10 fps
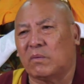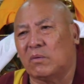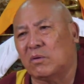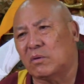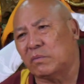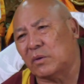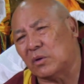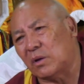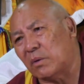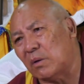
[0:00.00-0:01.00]
food, for
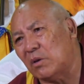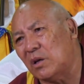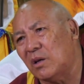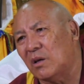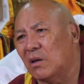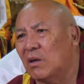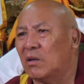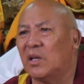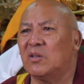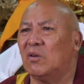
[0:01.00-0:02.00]
their family.
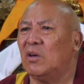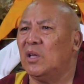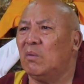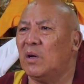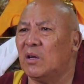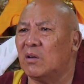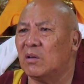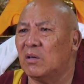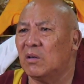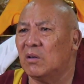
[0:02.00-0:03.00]
That's all they want,
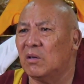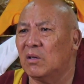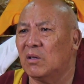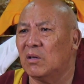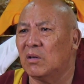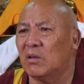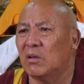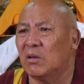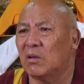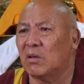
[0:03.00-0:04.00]

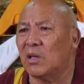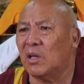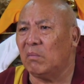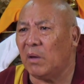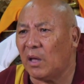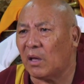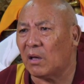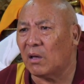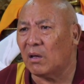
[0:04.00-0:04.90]
nothing big.